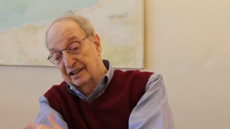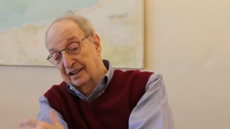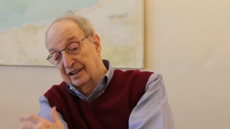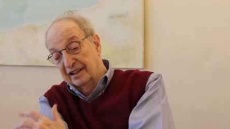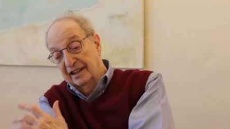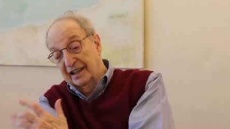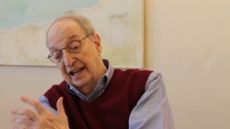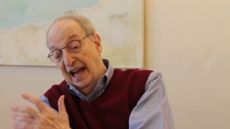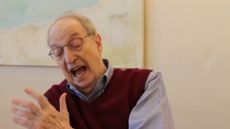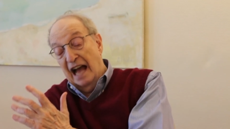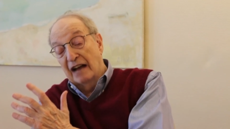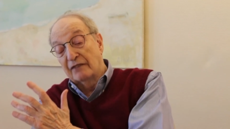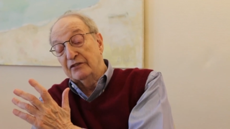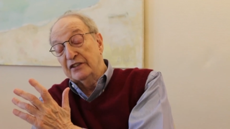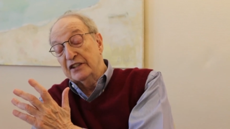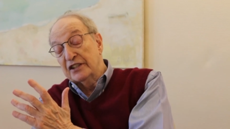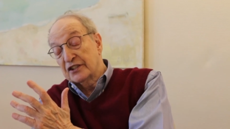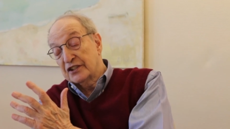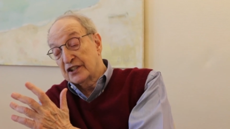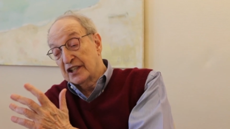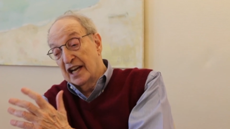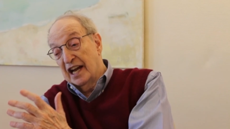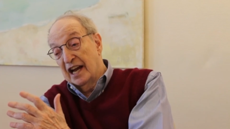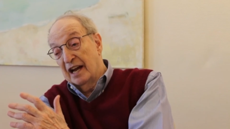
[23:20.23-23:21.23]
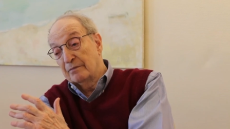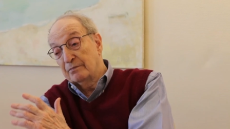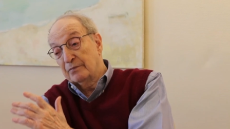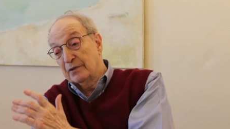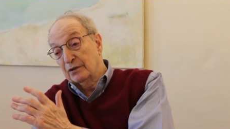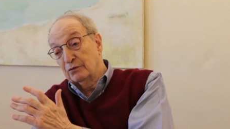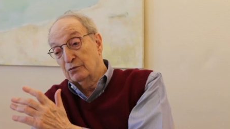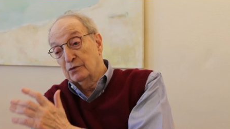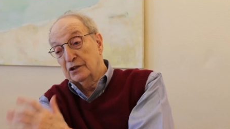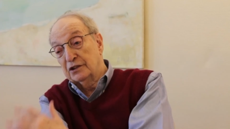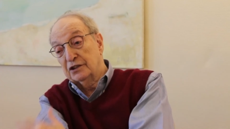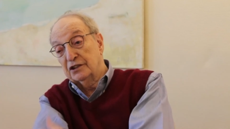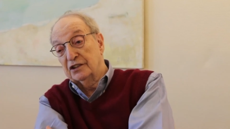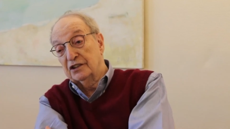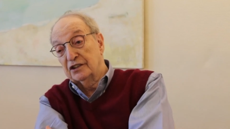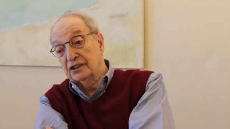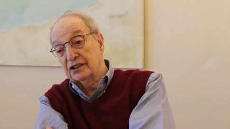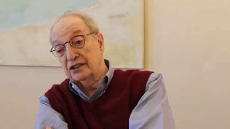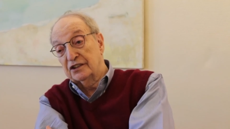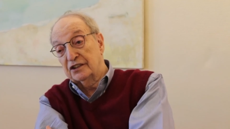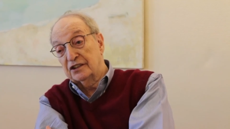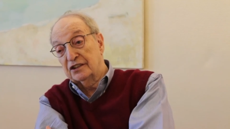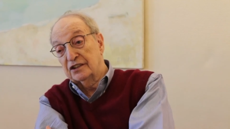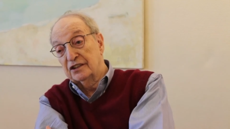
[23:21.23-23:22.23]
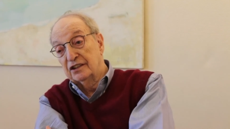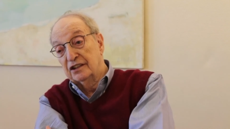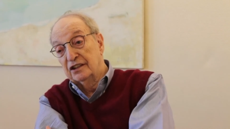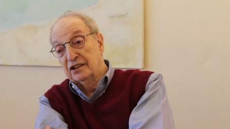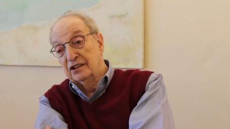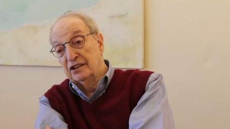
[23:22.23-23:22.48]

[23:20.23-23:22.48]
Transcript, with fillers: the obvious happened, which is